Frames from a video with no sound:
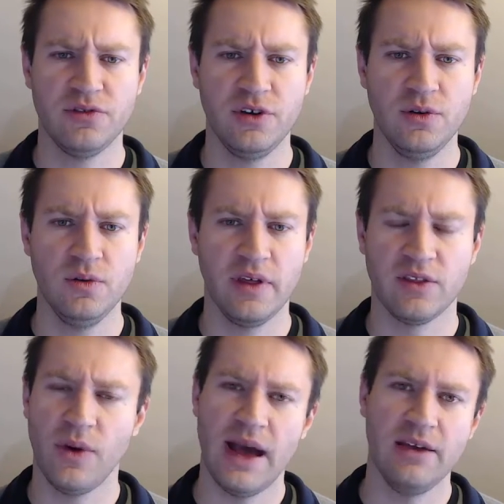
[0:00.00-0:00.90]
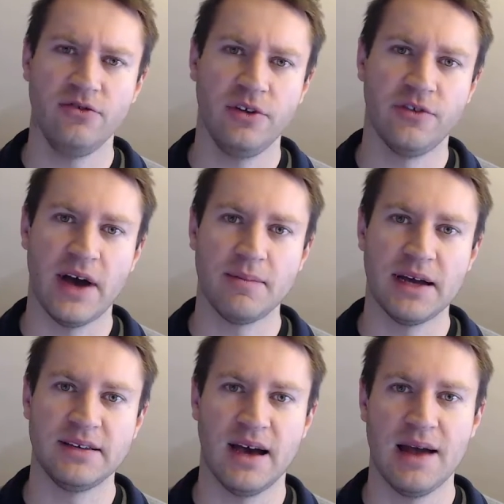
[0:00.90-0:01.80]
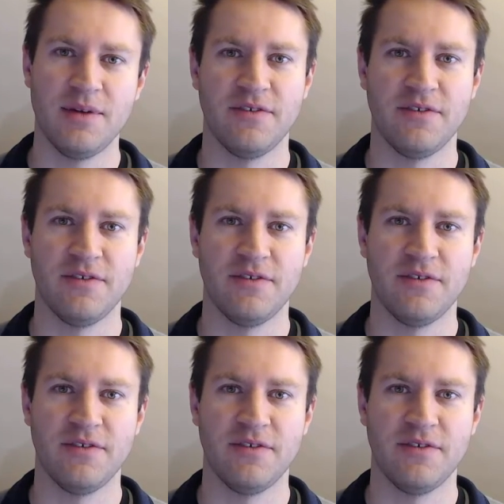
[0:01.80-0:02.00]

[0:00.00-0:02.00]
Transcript: too, like the way I usually divide my time,